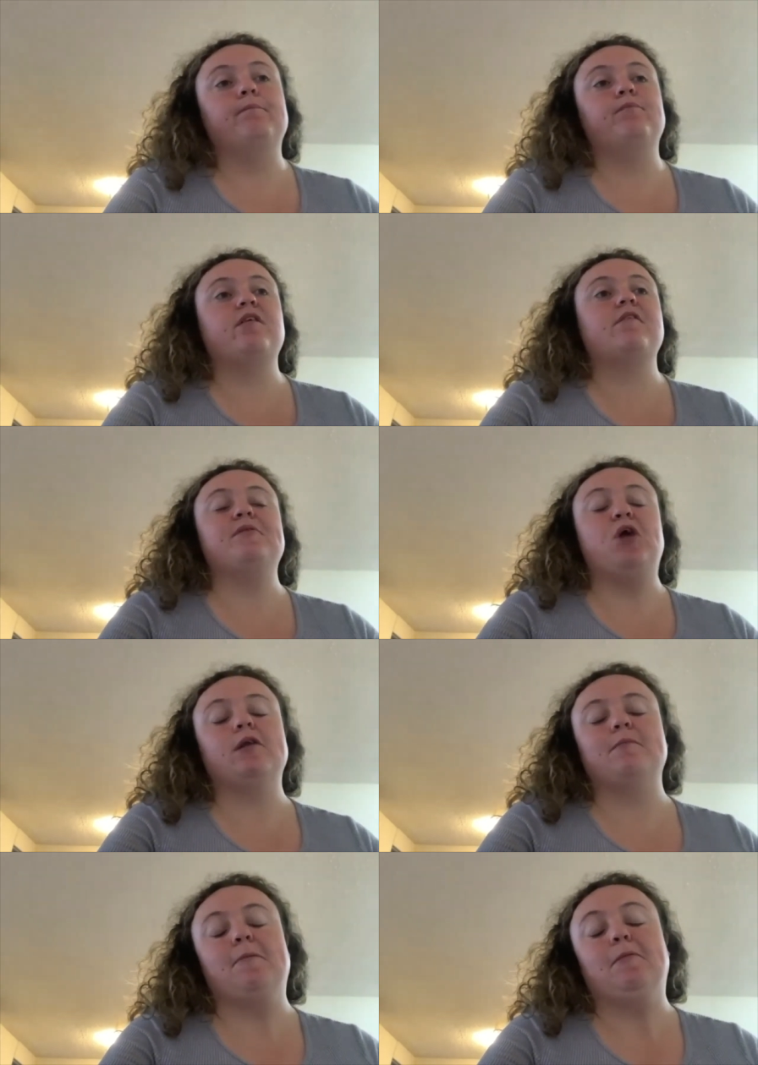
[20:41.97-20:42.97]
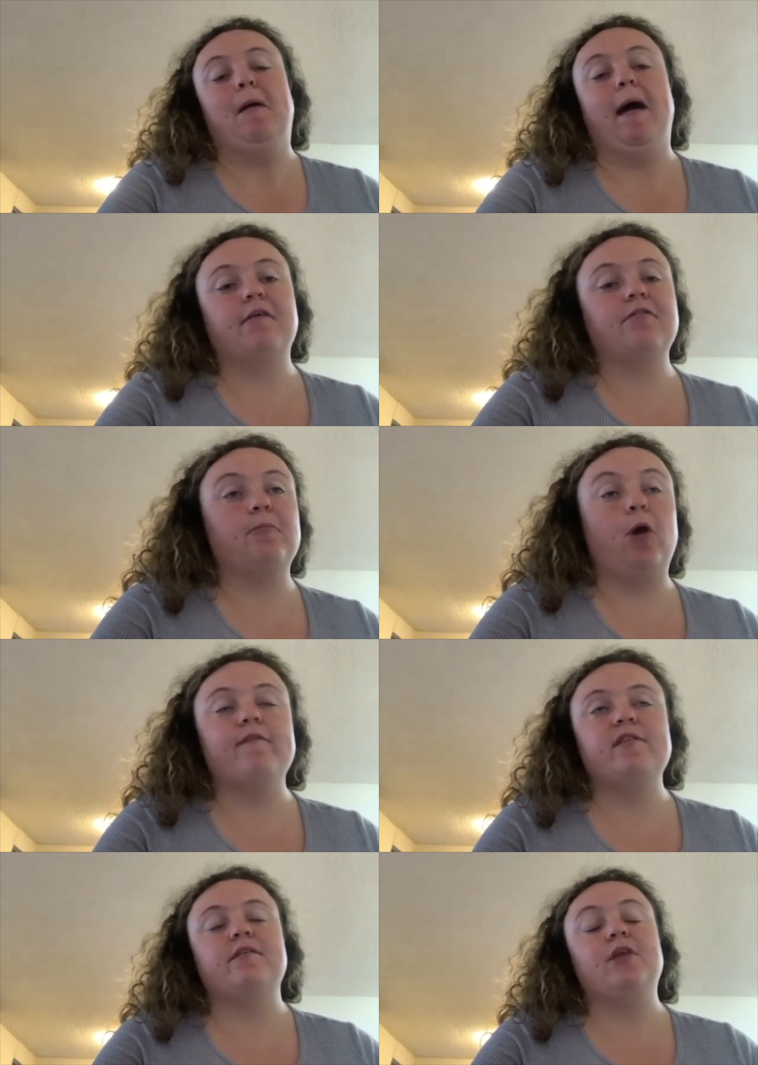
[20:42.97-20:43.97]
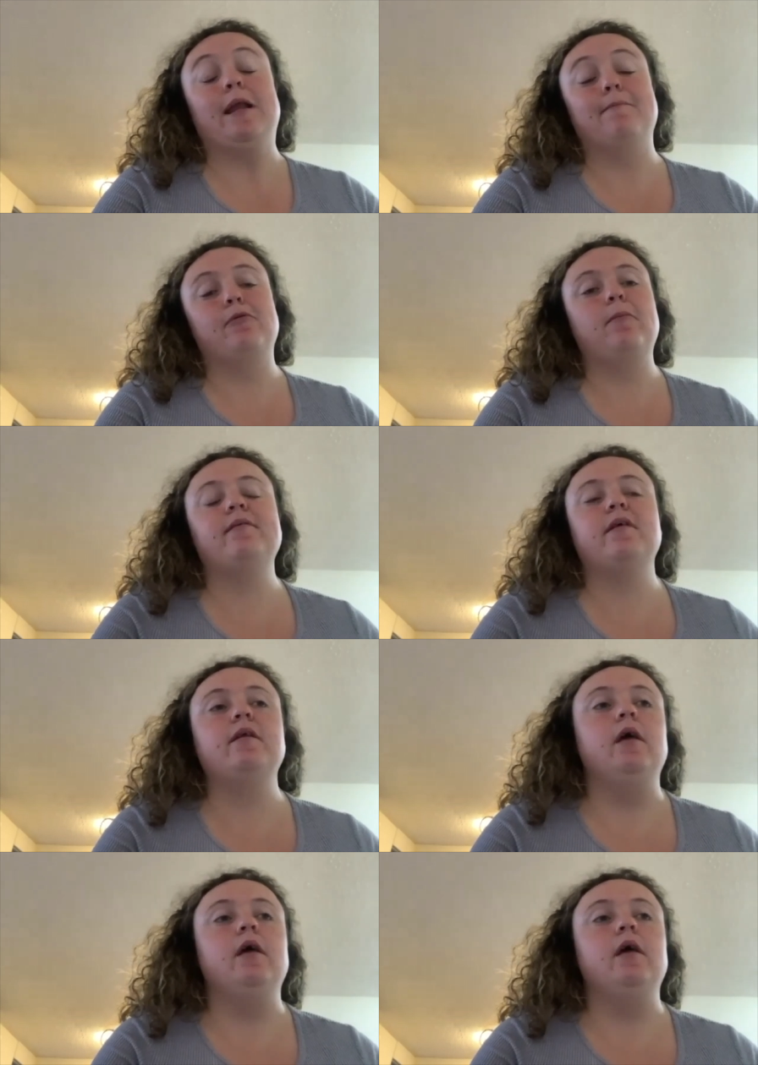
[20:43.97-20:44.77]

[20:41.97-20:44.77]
This has been talked about in the past in the province and not implemented.